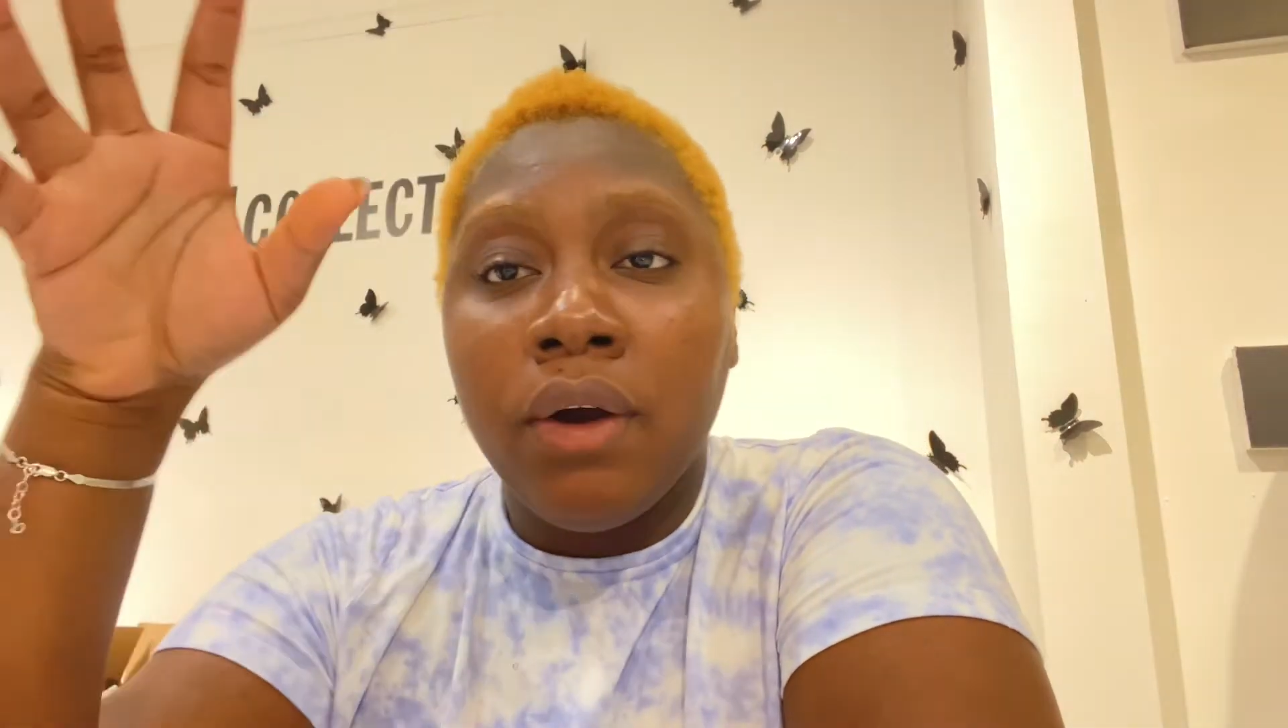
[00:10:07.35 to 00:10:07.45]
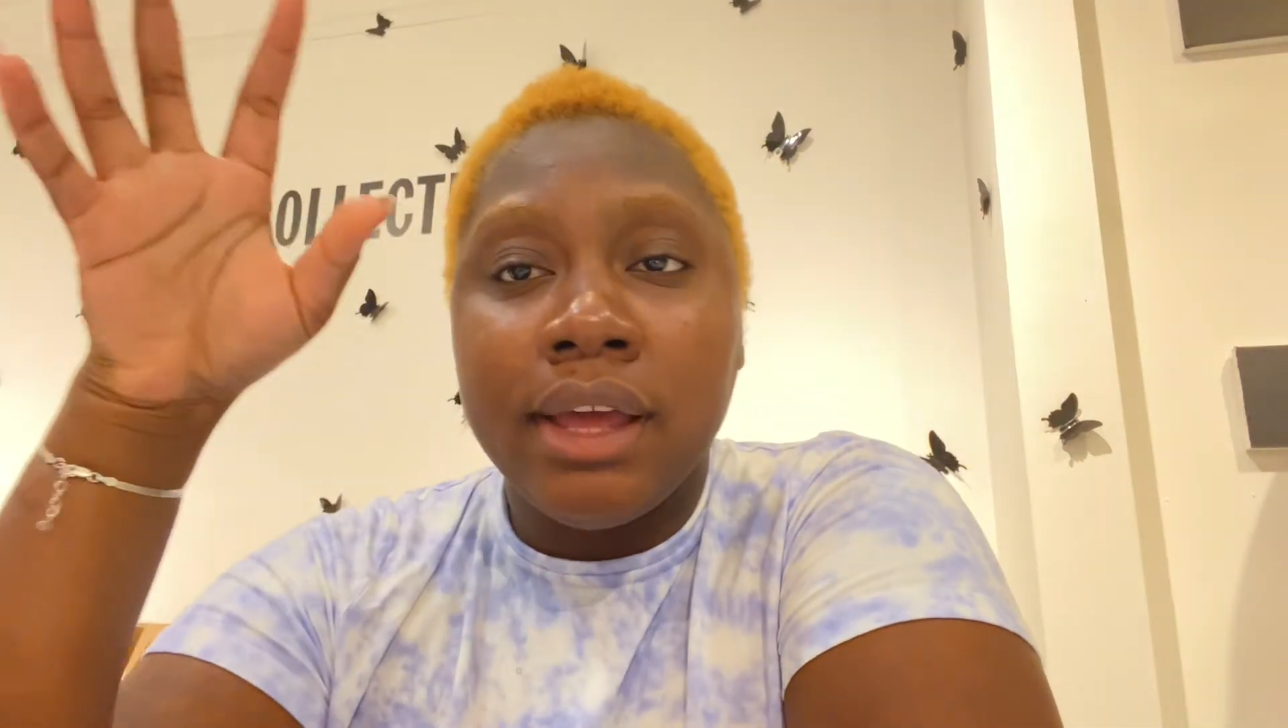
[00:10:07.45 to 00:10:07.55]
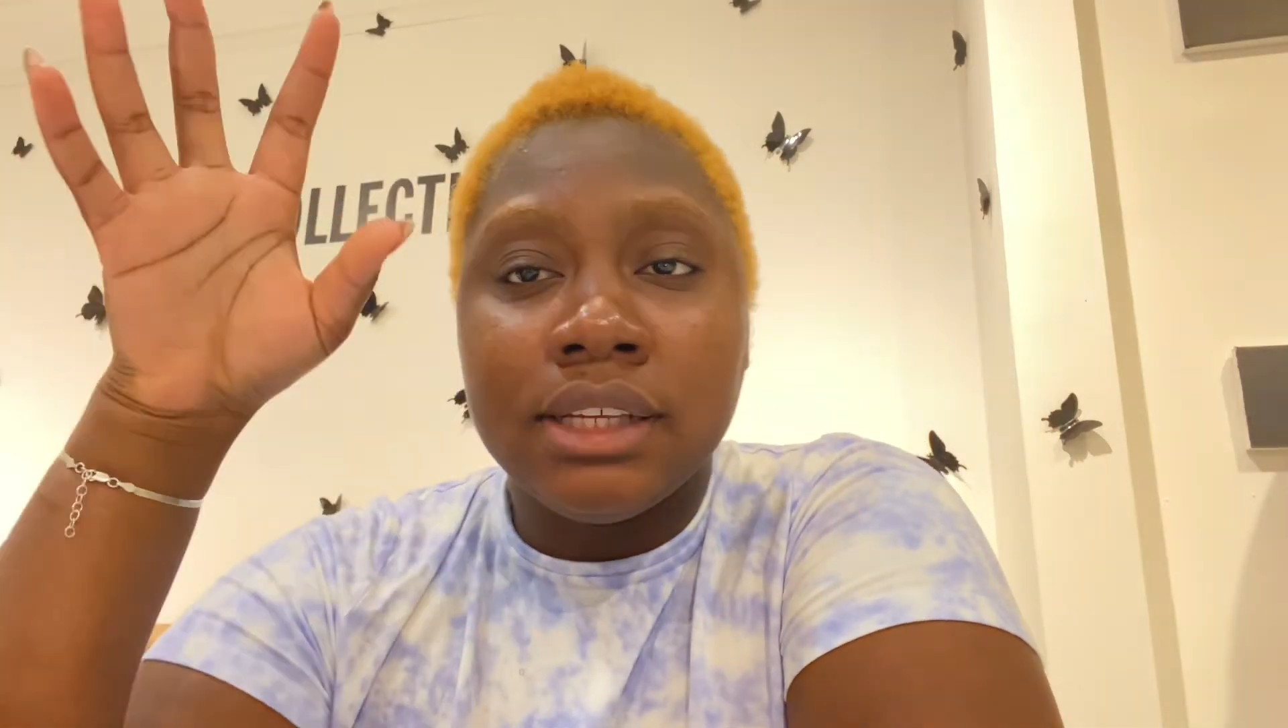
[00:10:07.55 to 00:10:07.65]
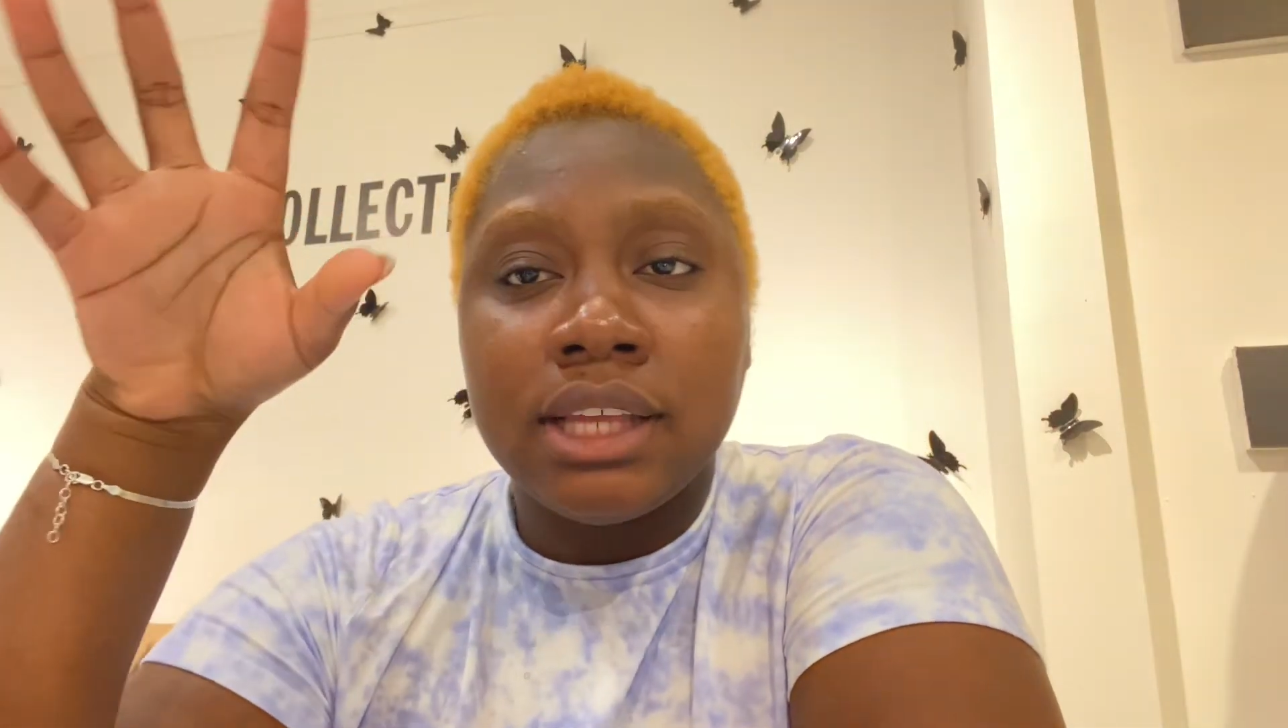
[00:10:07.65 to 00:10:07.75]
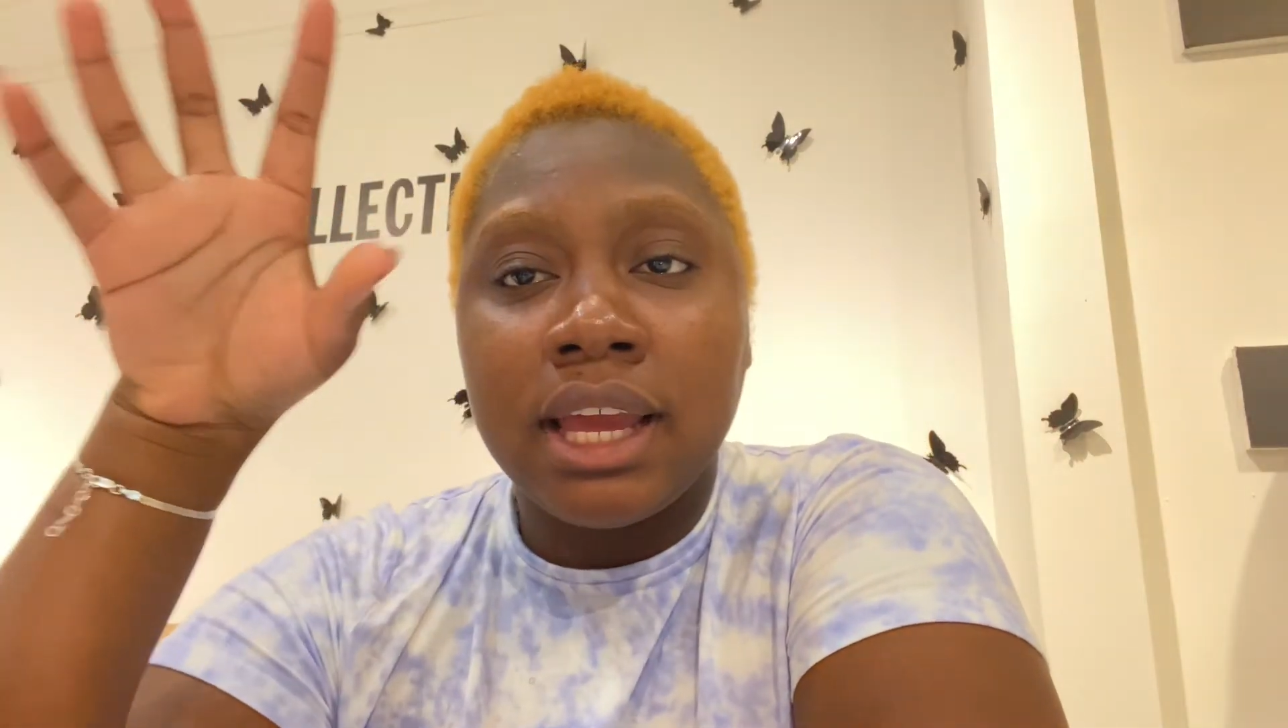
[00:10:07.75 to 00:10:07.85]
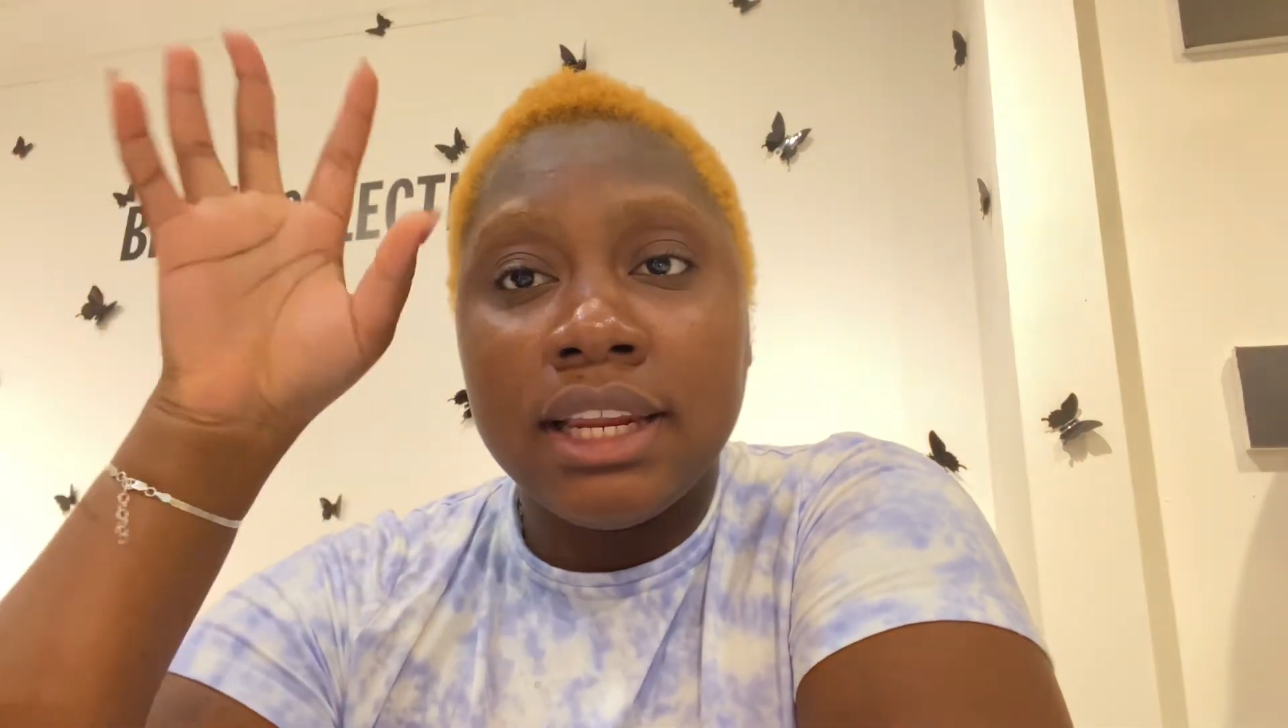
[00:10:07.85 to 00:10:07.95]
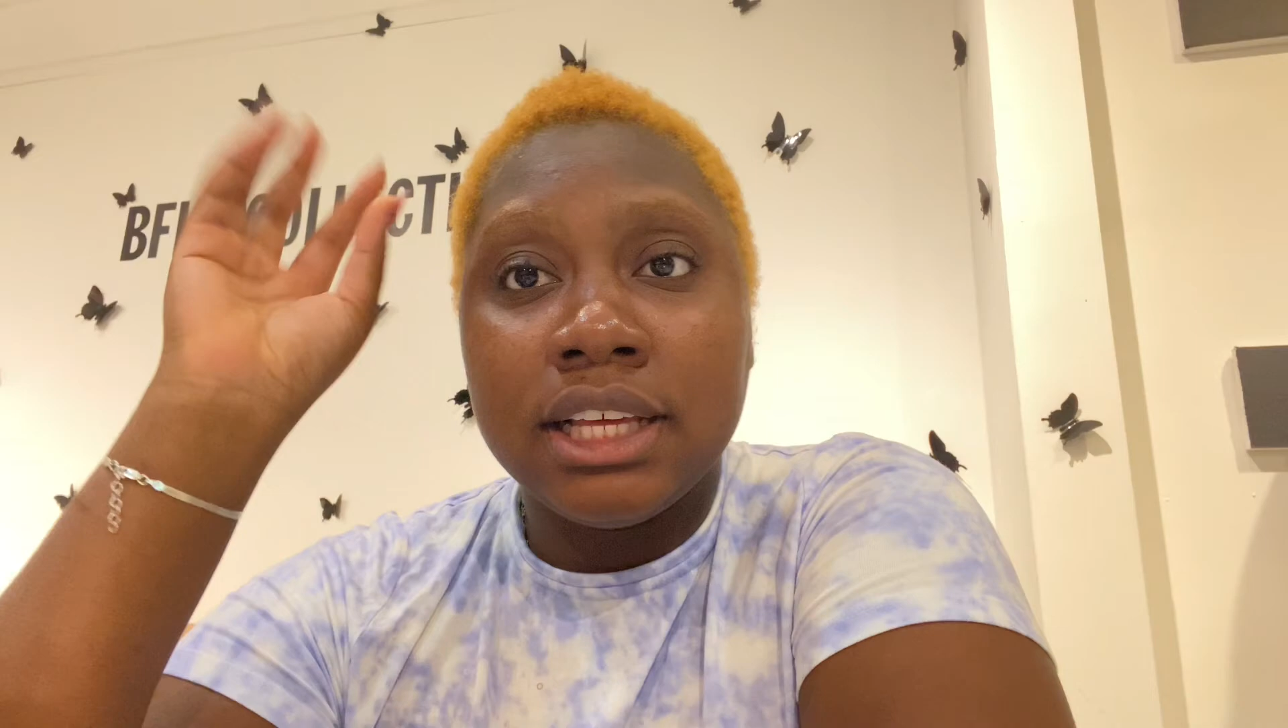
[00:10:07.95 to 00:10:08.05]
else I can